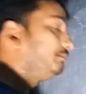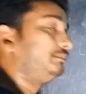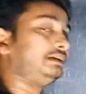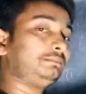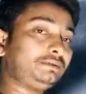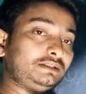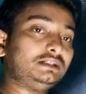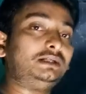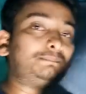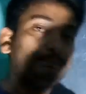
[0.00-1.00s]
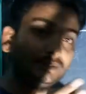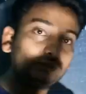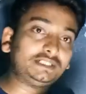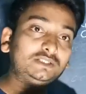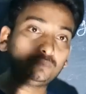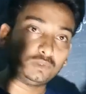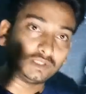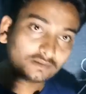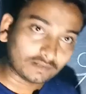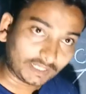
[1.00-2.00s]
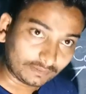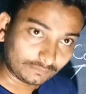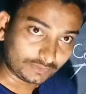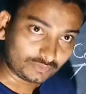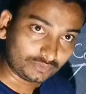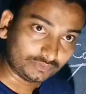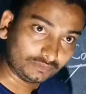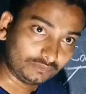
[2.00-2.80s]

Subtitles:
may be a particular language,